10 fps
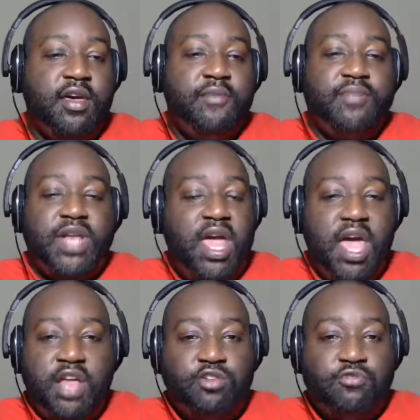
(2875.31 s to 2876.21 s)
but I ain't
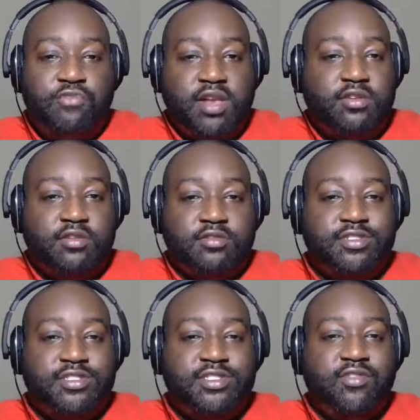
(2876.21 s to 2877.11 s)
had no reticle,
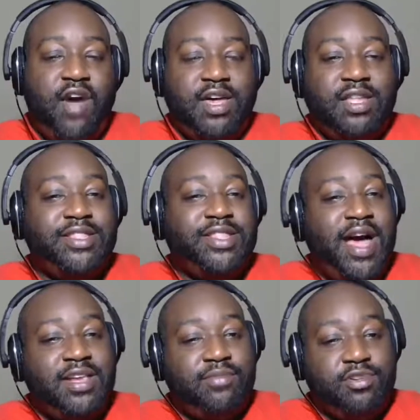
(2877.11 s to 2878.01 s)
so I couldn't
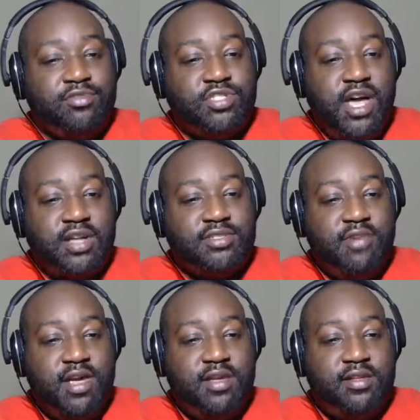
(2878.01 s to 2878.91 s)
line up those shots
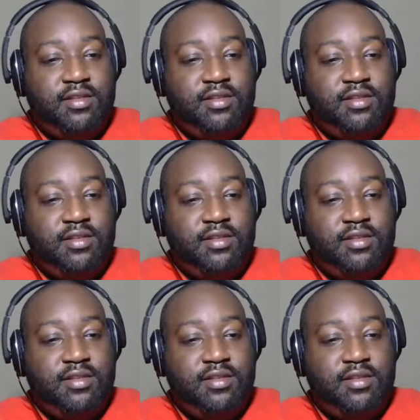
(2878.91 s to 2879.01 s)
right.